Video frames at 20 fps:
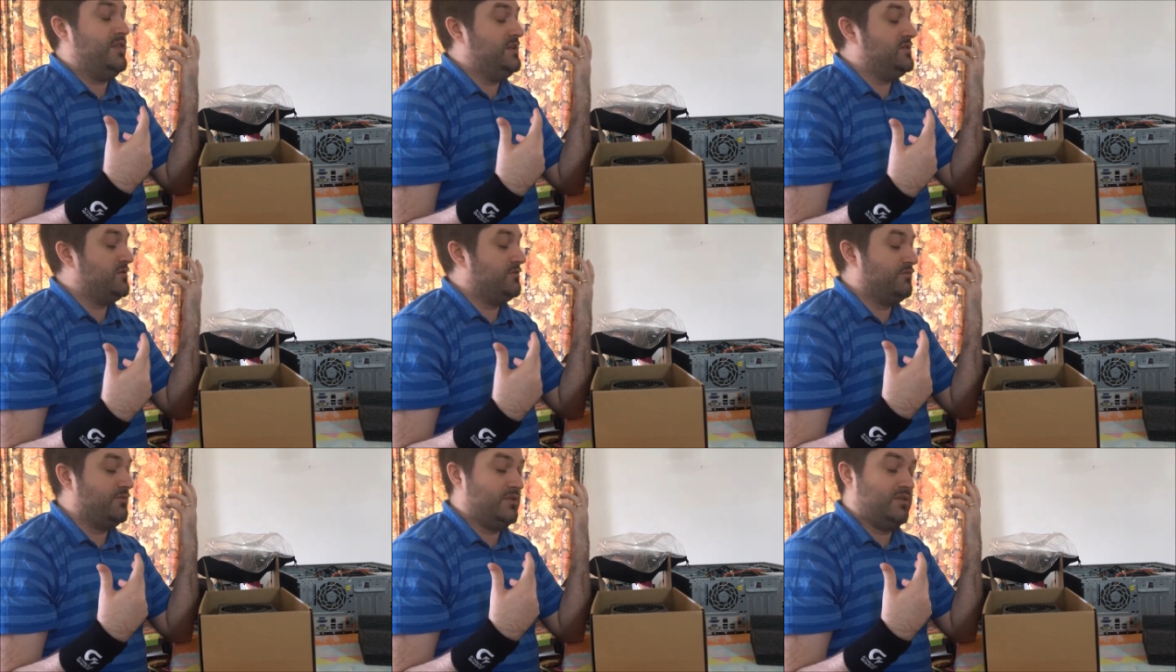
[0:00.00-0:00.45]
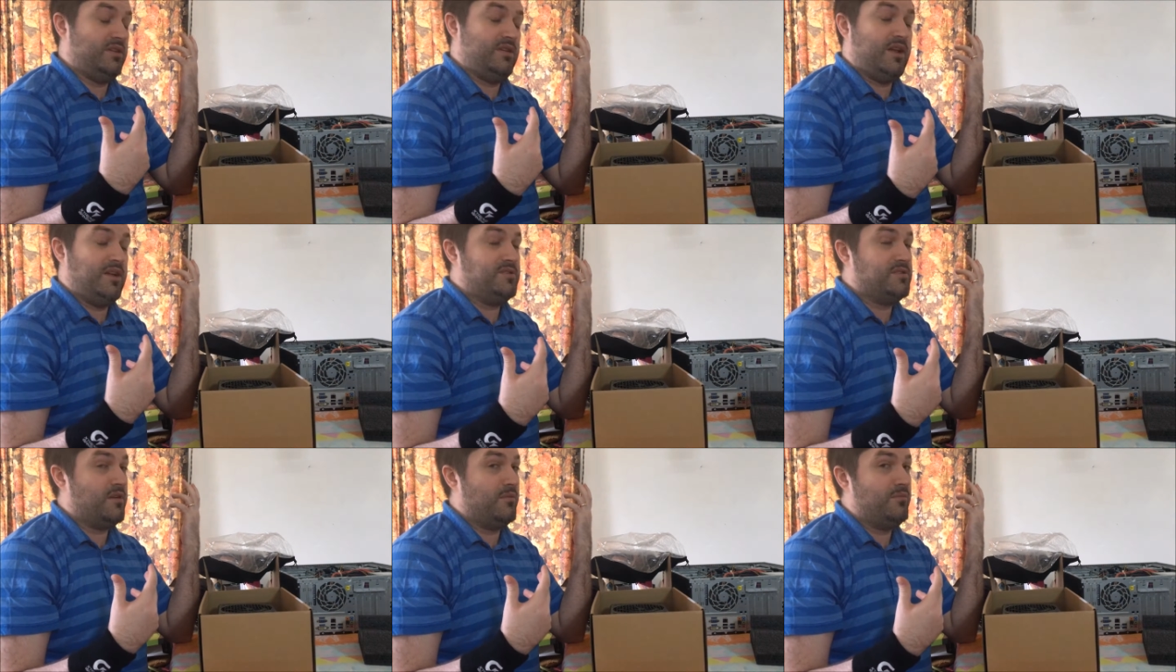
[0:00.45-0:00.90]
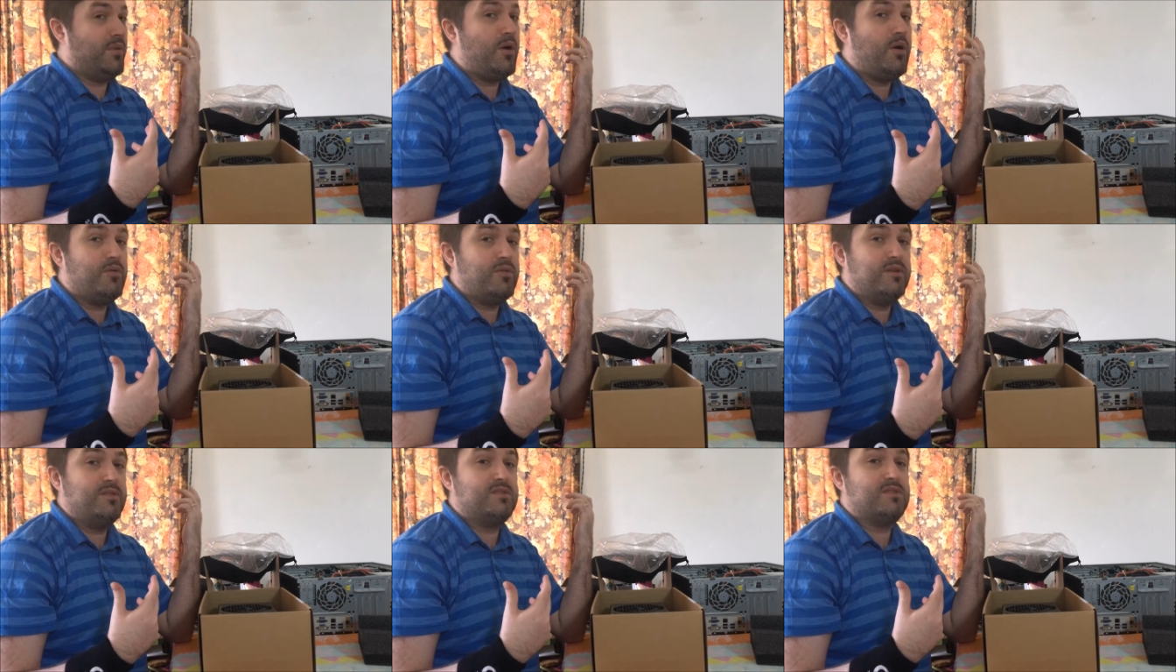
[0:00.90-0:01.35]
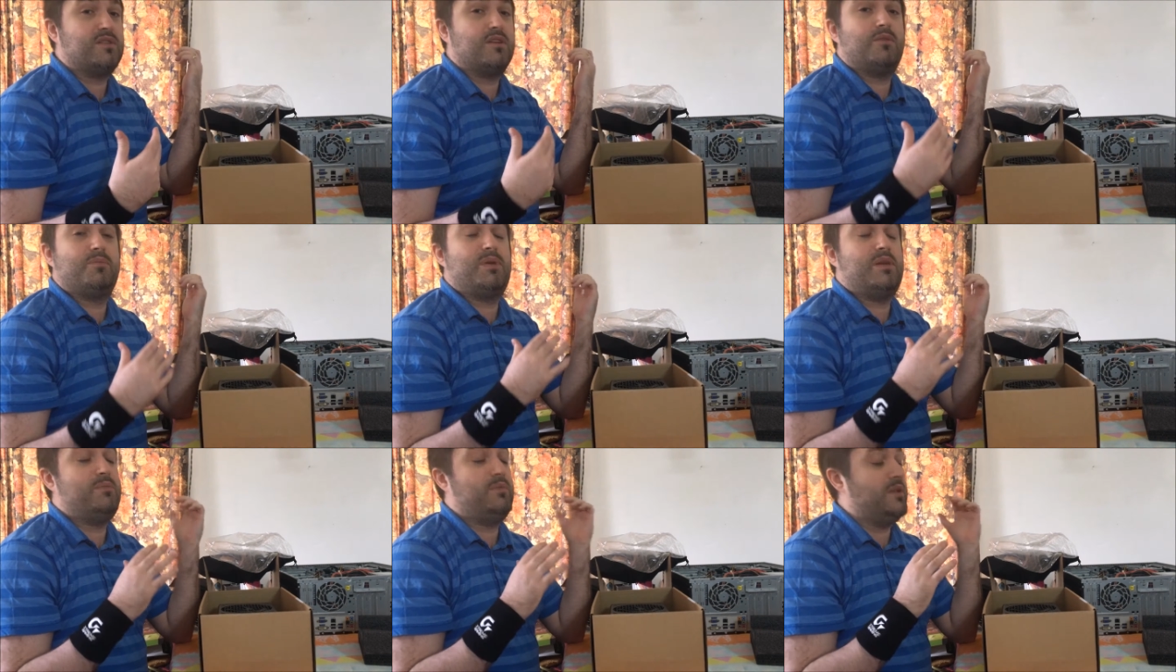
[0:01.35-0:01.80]
these are really nice components.
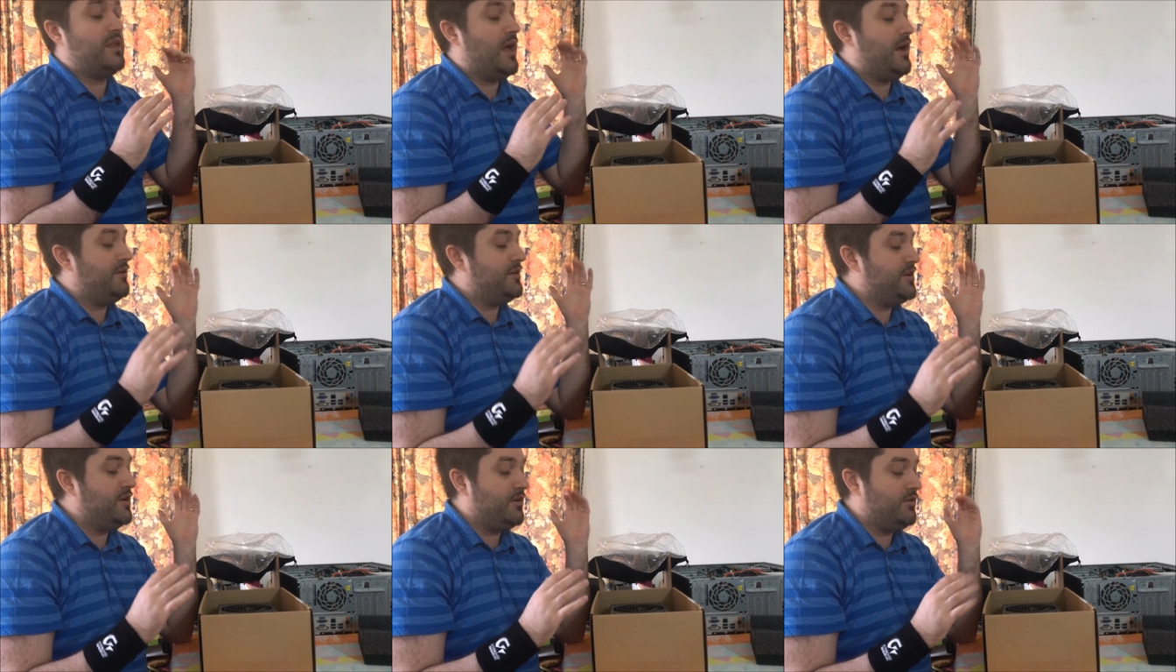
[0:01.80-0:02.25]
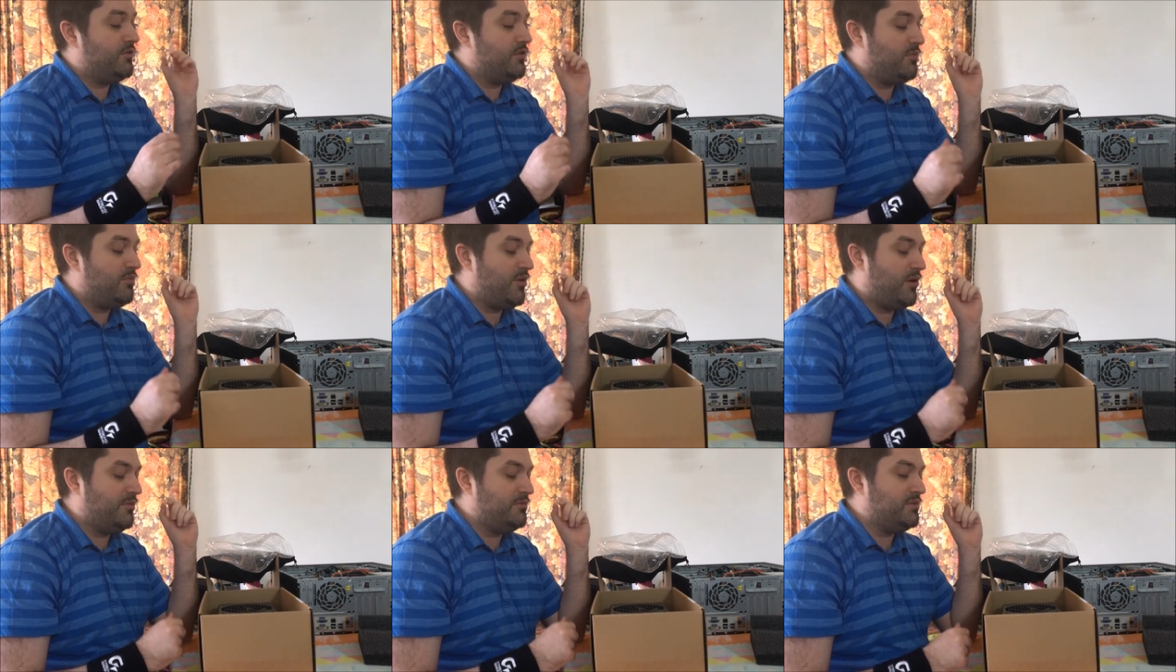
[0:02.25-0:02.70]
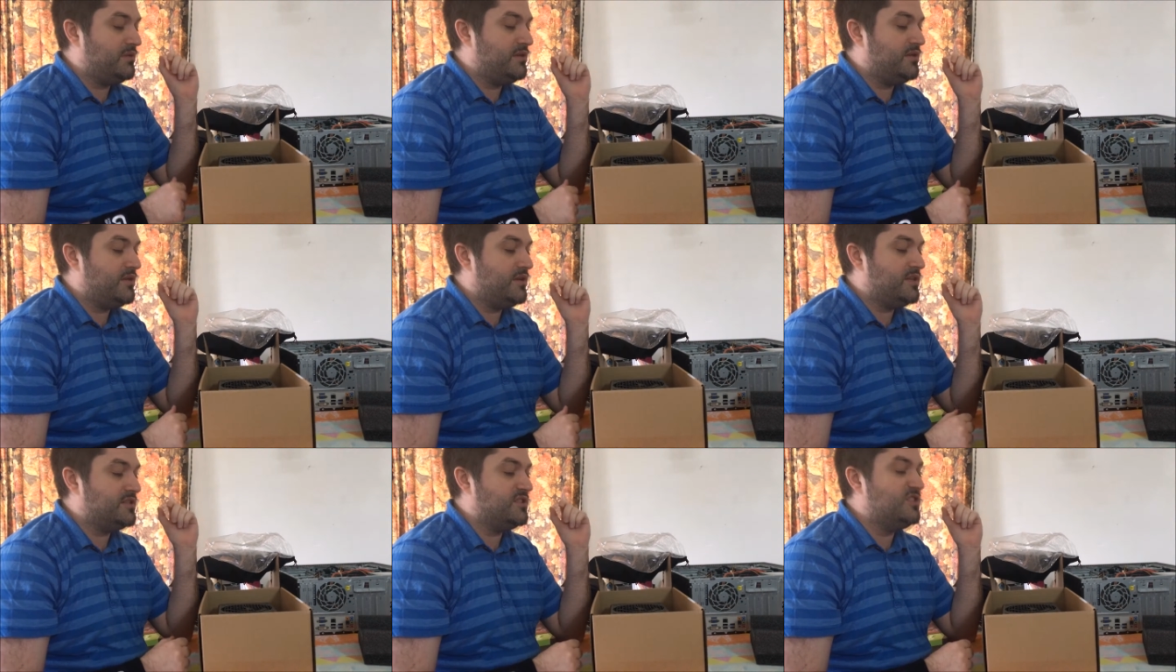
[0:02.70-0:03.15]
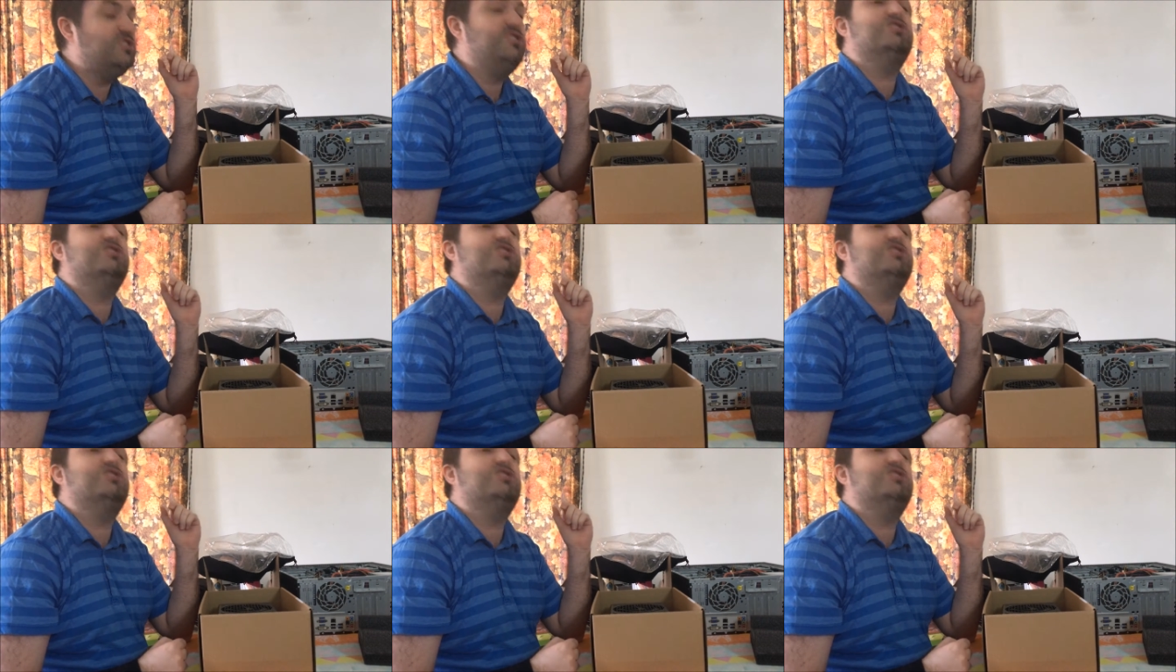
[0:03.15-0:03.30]
There are people out here who are probably like, he